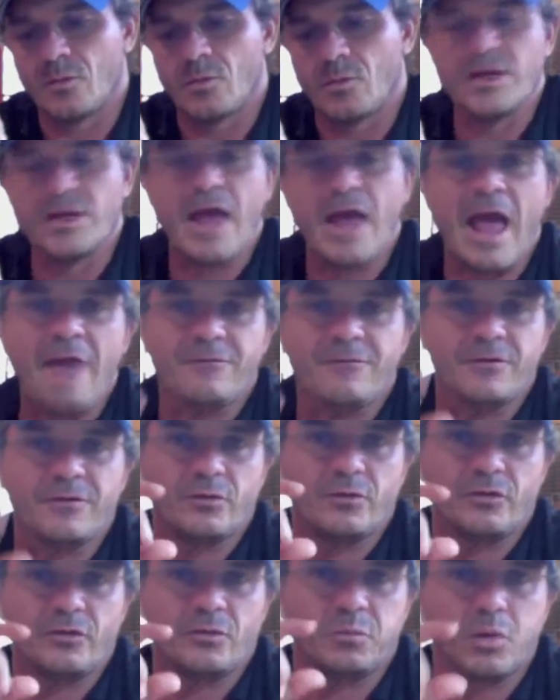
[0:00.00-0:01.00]
What you have to
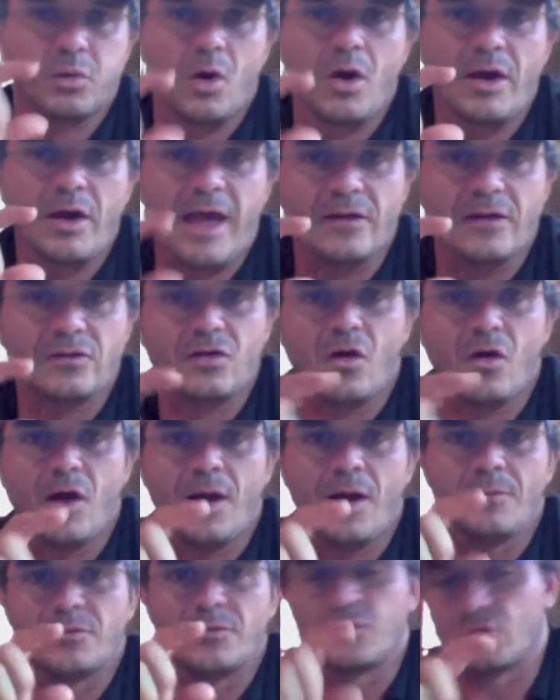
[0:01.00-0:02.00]
do is block out
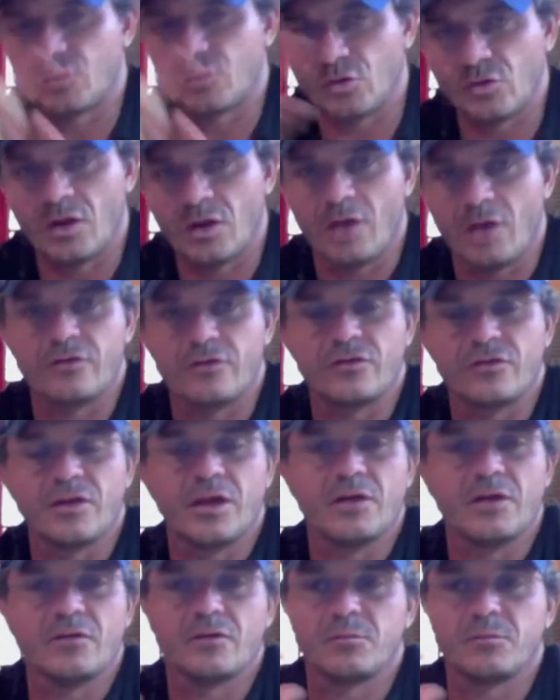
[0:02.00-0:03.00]
time to do those
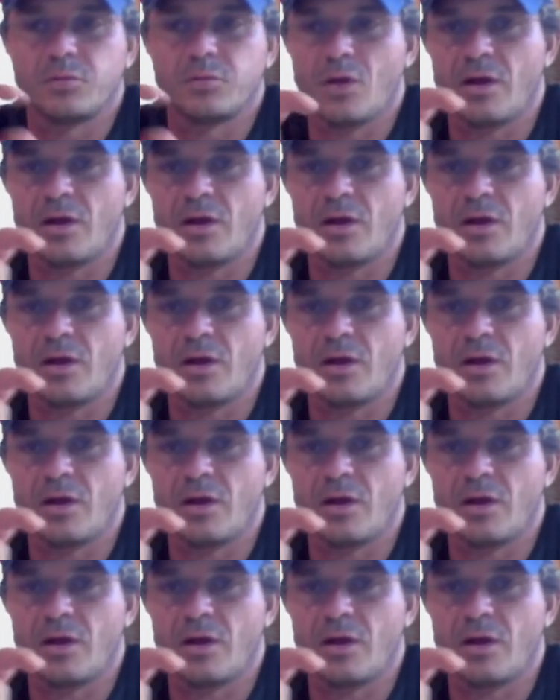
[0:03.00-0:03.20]
things.